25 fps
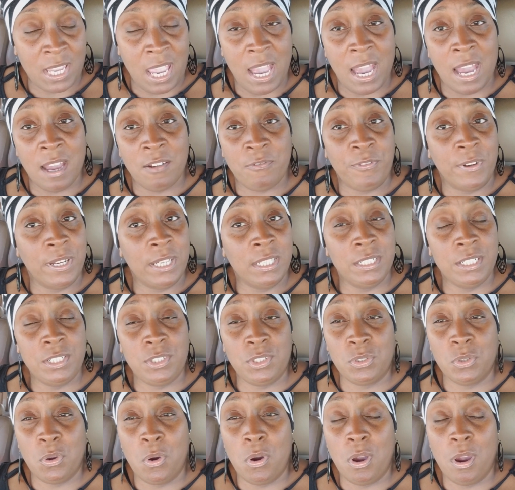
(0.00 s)
I finally
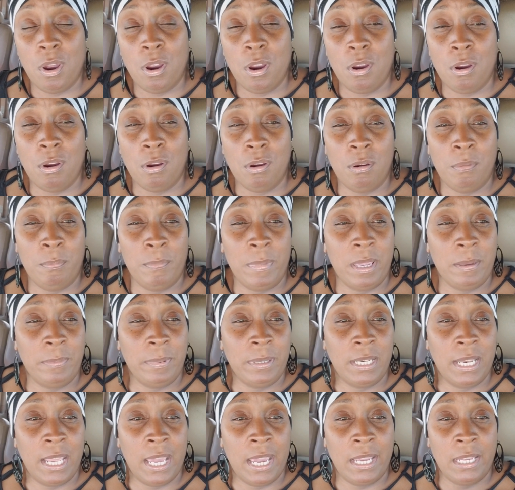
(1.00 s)
saw her
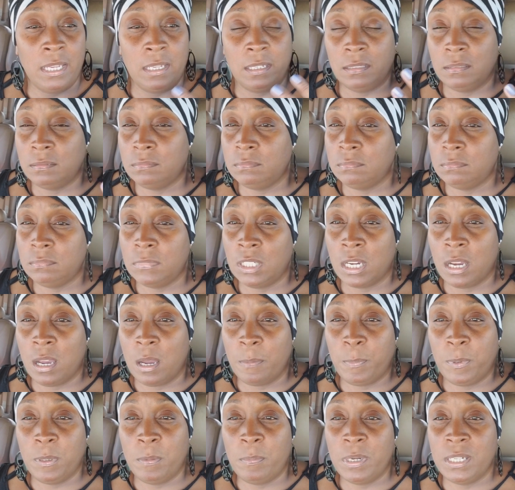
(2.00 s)
maybe like a
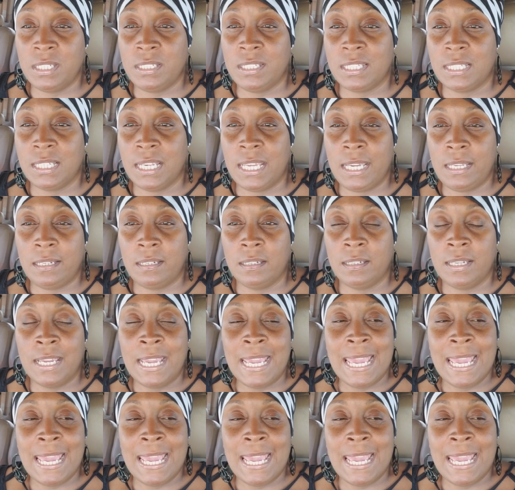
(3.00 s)
couple of months later